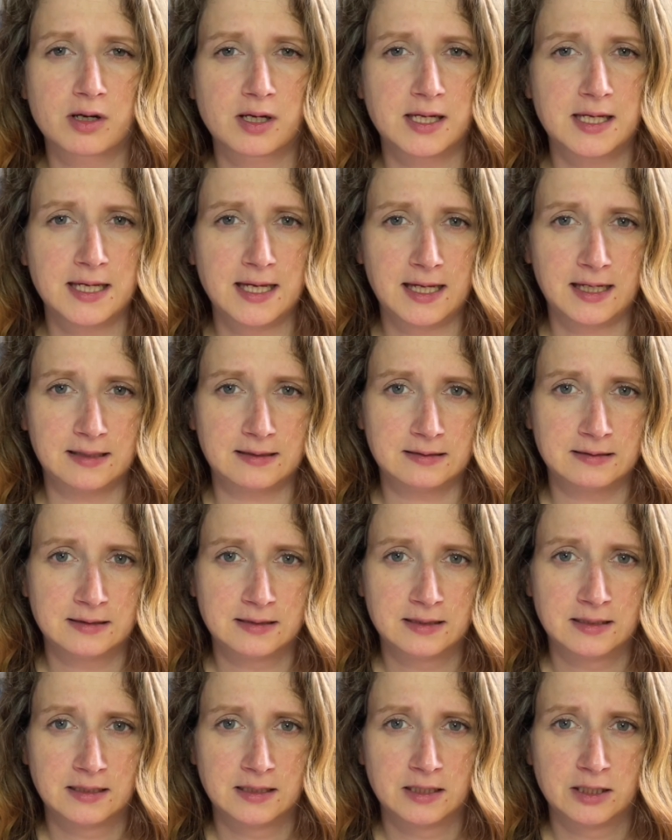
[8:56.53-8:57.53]
again,
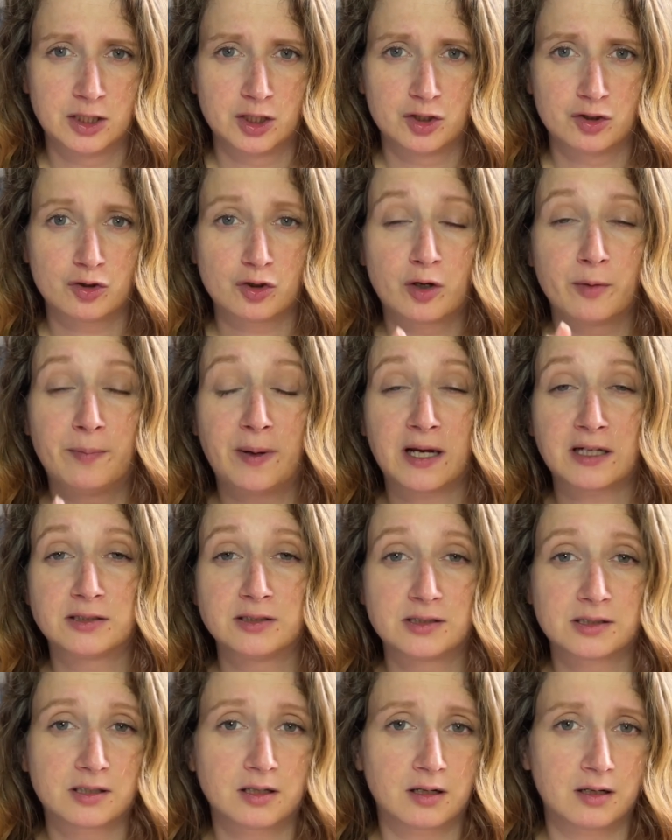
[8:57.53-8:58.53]
to go back to
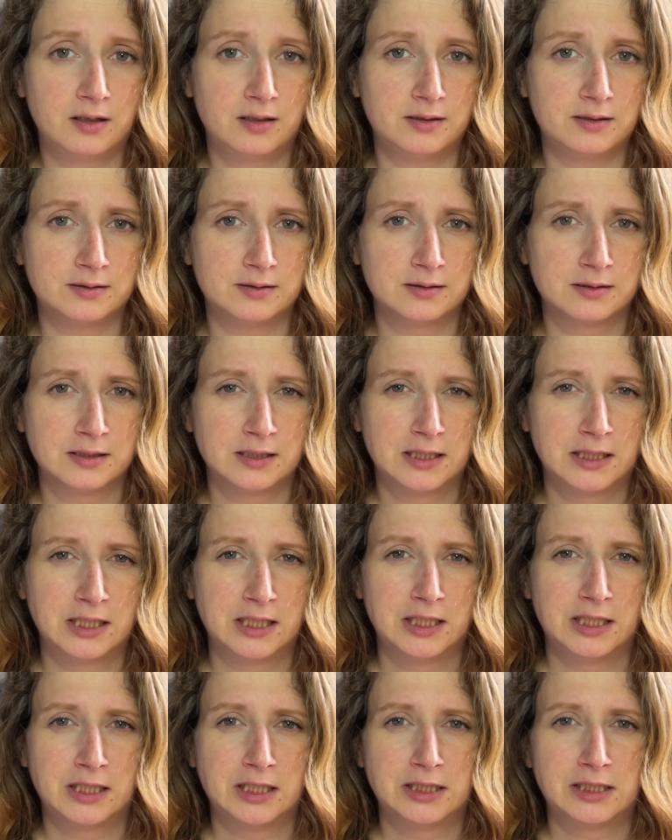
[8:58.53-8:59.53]
Scotland.
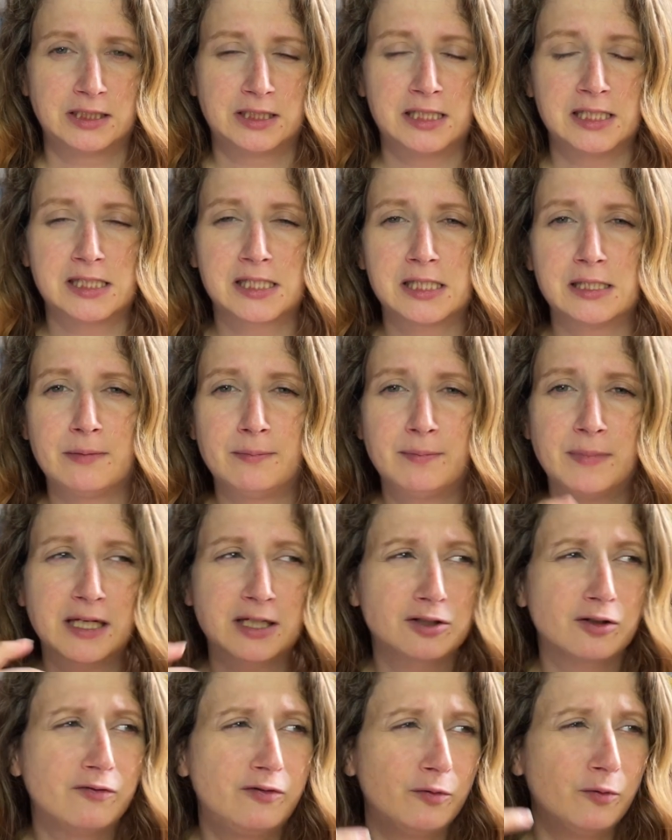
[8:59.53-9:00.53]
She's in the
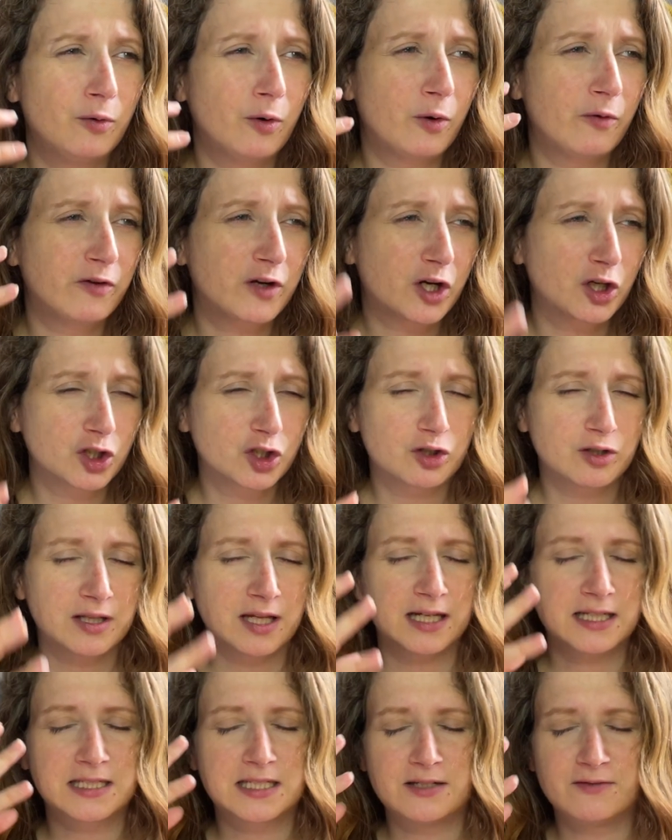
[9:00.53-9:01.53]
mix of a country
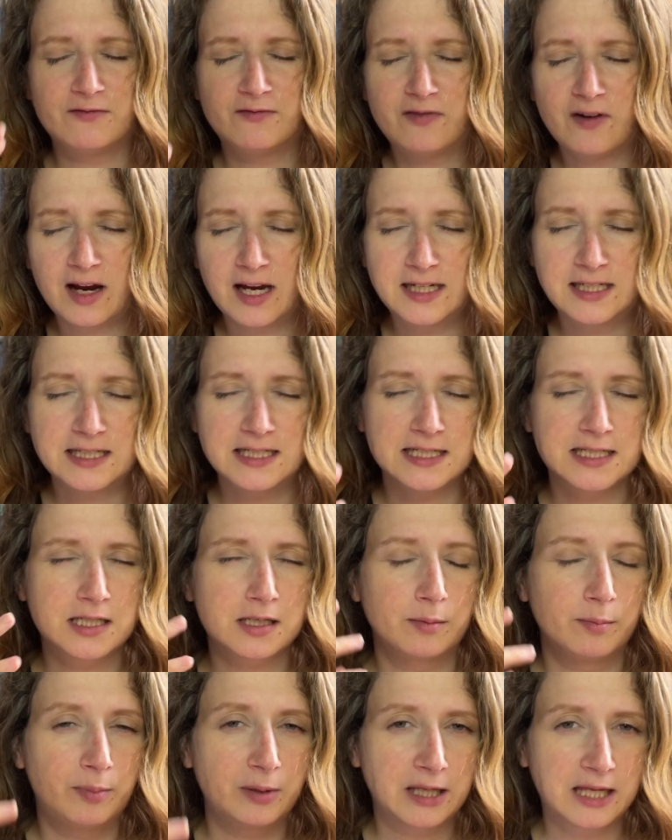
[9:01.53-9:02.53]
that is divided, it's
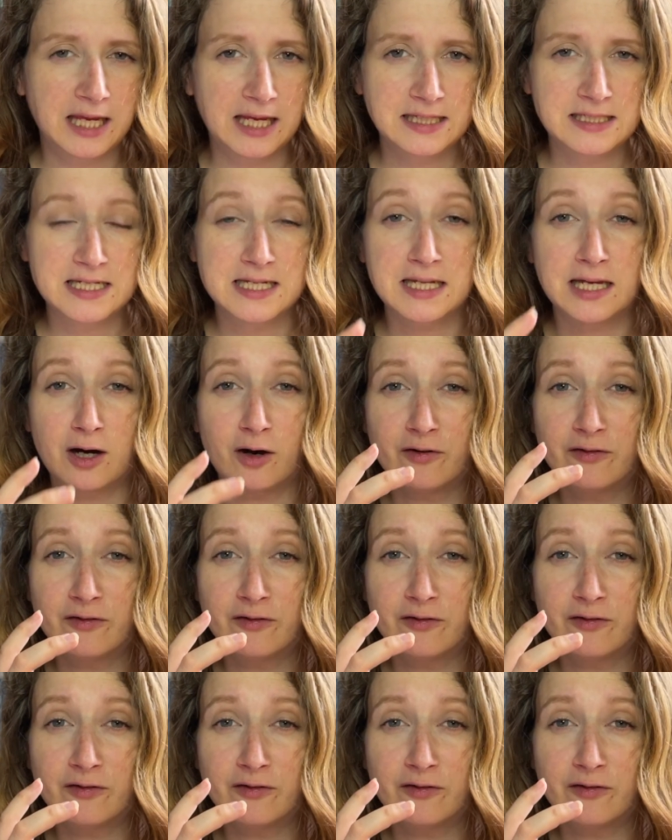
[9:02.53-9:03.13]
complicated, there are